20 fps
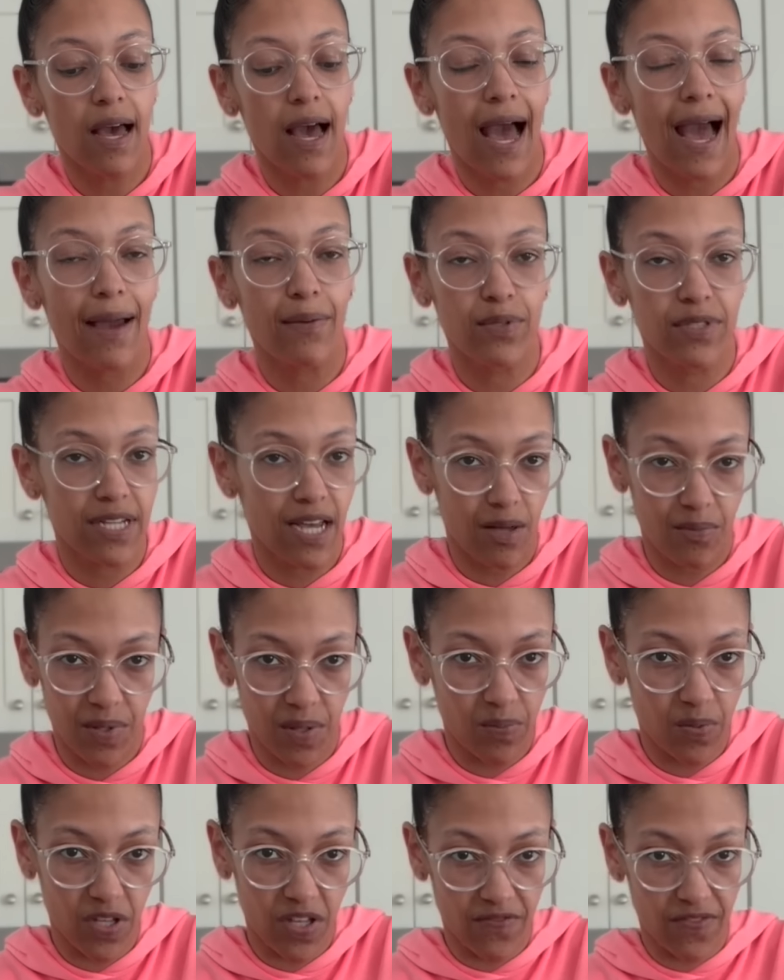I would tell
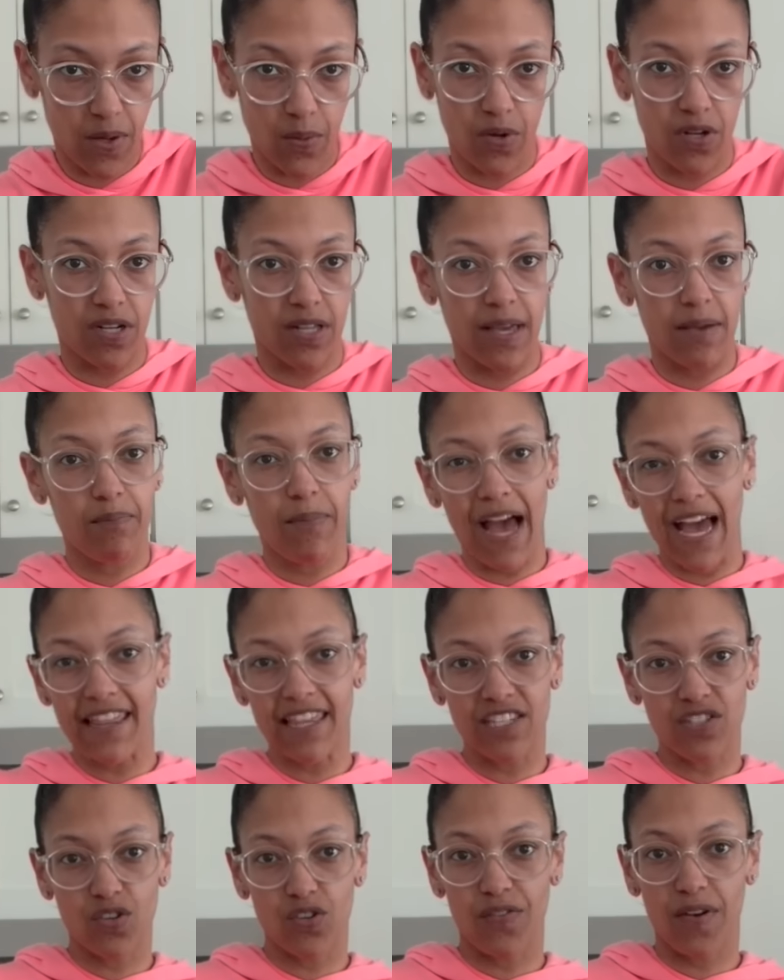people if they were gonna like buy
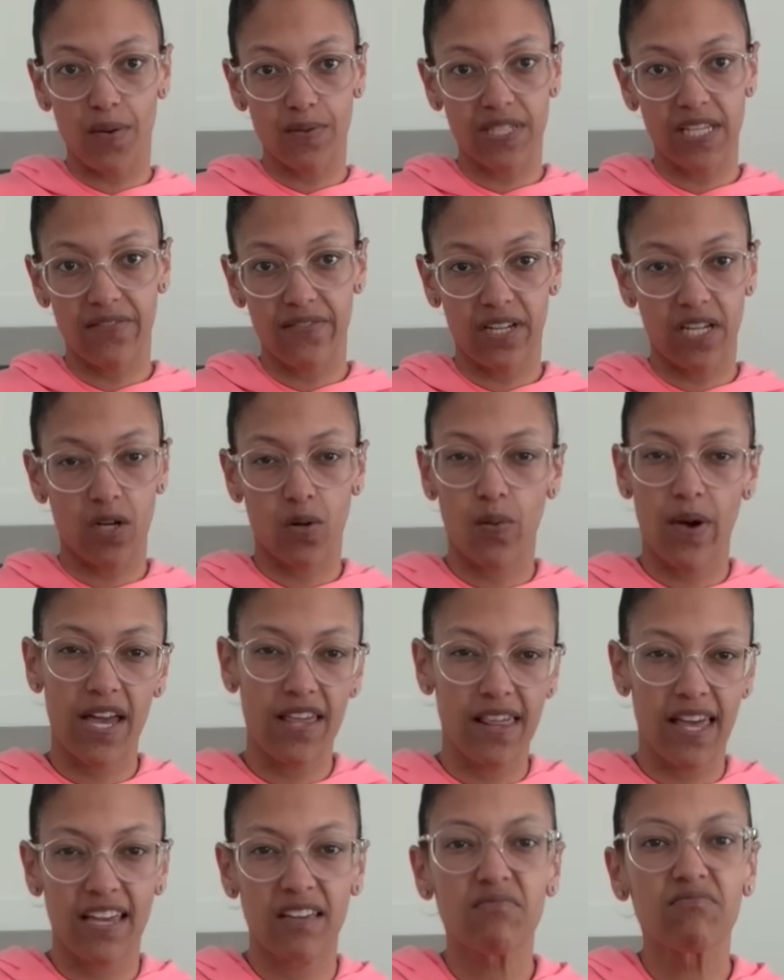this or if I was giving it away,
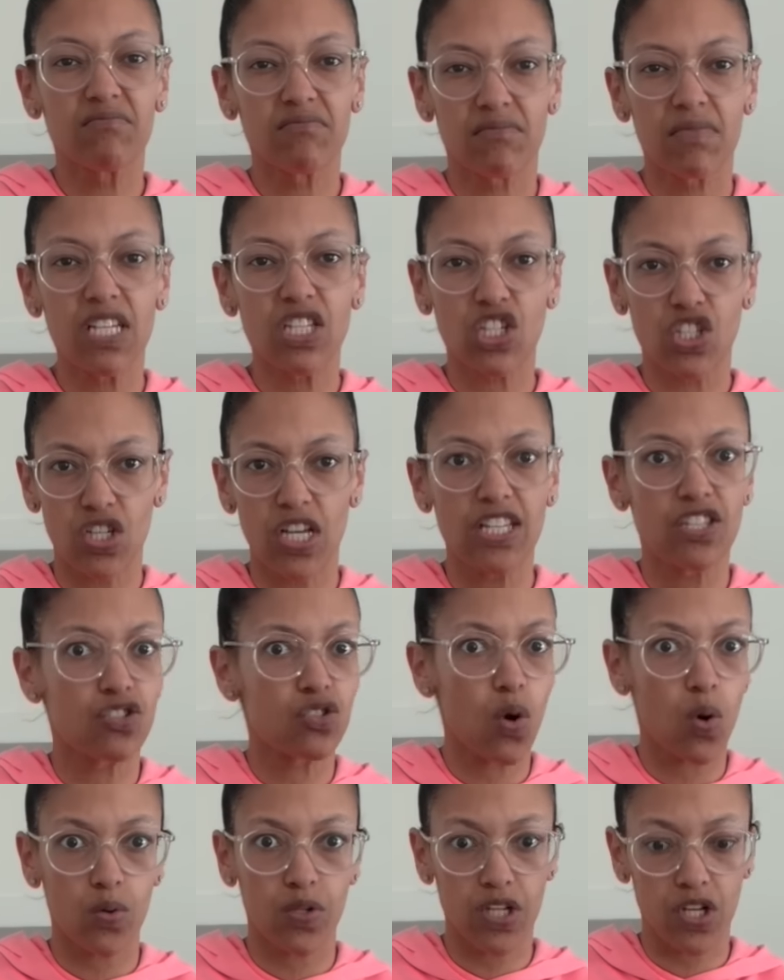like it's
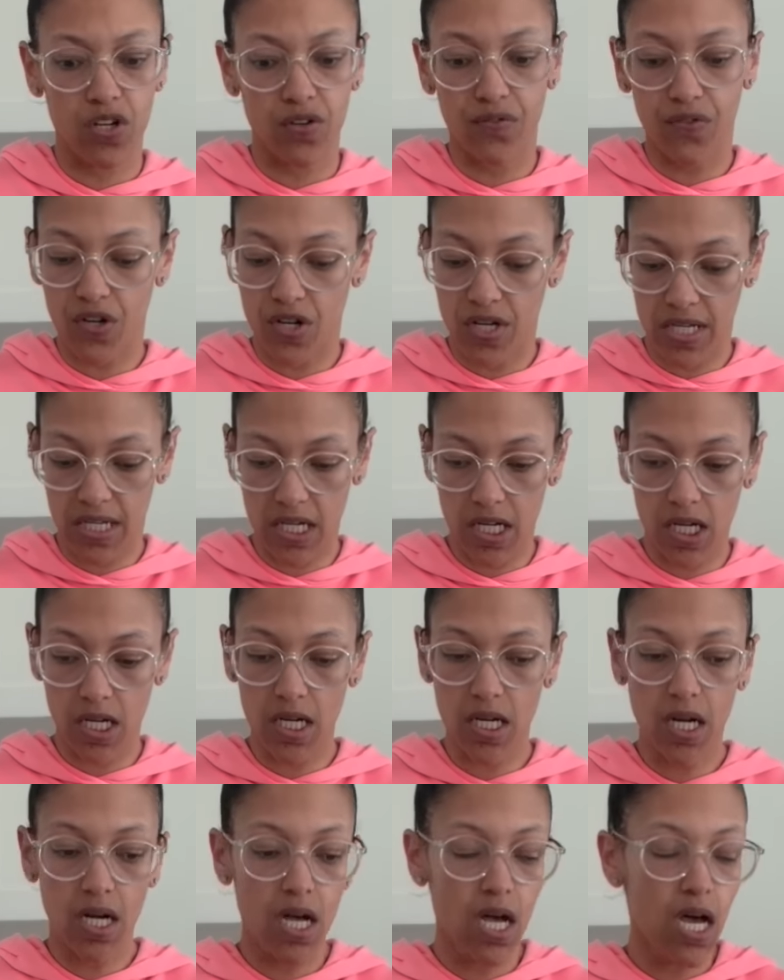totally good for a year.